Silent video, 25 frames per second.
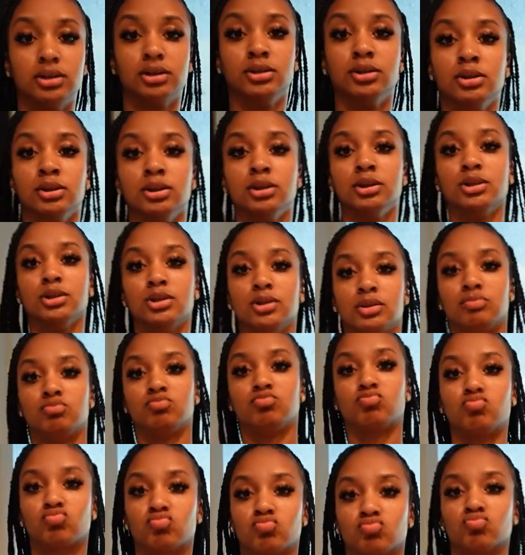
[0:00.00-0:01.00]
that I
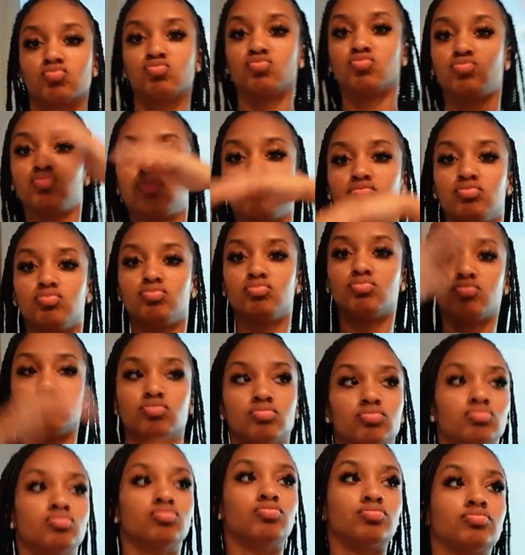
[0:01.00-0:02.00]
got you,
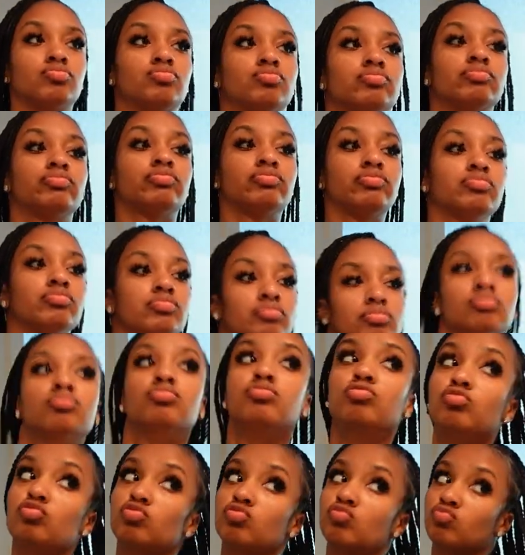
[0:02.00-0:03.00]
babe,
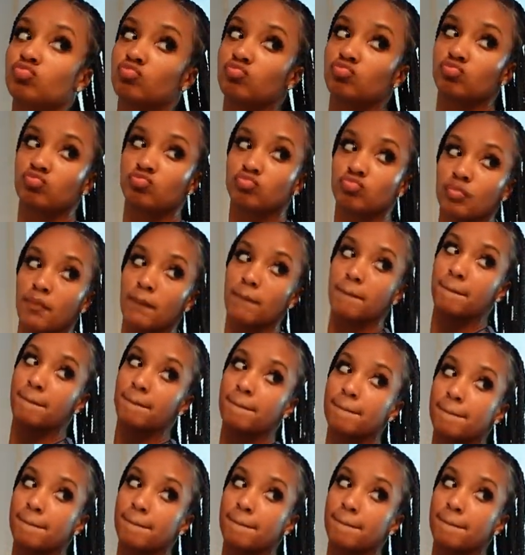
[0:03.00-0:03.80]
you're my